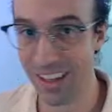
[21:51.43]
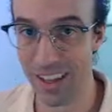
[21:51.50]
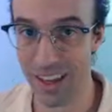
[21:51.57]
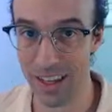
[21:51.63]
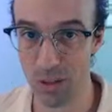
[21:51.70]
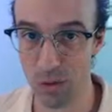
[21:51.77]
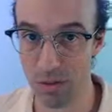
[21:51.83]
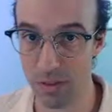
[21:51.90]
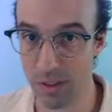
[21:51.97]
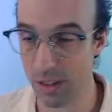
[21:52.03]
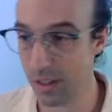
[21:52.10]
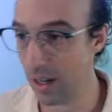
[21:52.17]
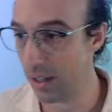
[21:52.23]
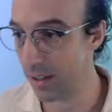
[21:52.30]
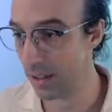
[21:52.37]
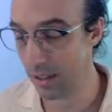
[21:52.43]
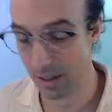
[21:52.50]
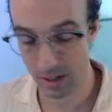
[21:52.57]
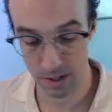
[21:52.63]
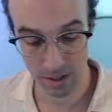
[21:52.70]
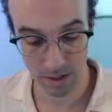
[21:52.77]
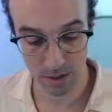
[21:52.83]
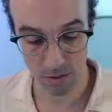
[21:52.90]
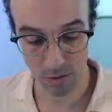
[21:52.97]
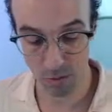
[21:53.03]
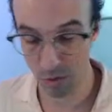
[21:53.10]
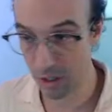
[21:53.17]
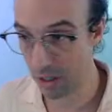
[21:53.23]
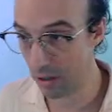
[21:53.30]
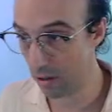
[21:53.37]
as we've discussed,
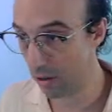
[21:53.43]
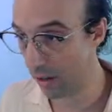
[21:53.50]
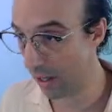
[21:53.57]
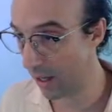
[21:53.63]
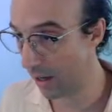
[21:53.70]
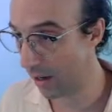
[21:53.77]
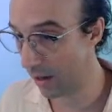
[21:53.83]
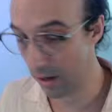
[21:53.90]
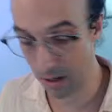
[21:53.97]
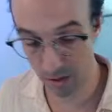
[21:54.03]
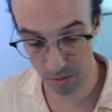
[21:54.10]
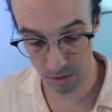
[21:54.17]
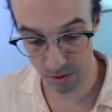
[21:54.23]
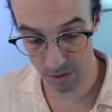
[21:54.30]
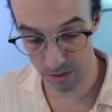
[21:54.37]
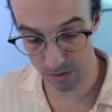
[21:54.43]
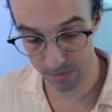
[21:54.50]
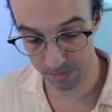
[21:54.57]
real and unreal,